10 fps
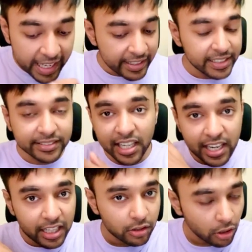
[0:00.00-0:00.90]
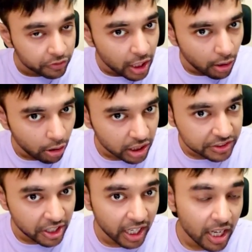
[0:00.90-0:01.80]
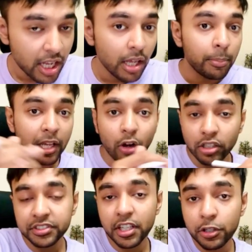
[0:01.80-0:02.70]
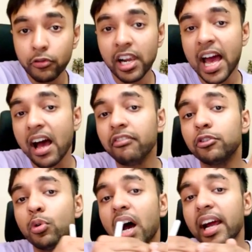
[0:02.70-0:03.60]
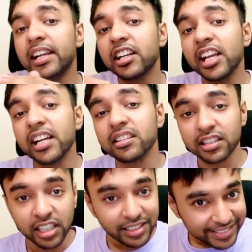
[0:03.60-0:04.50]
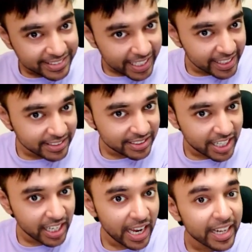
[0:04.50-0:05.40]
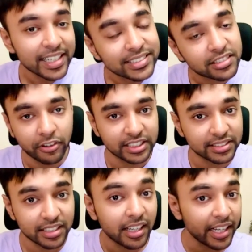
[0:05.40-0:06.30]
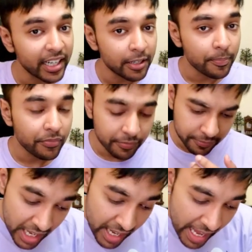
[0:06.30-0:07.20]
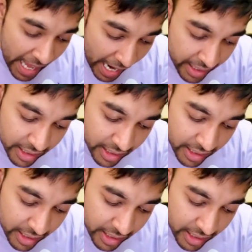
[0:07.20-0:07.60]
n is the length of the longer string because you will have to iterate the second string at least once, correct? And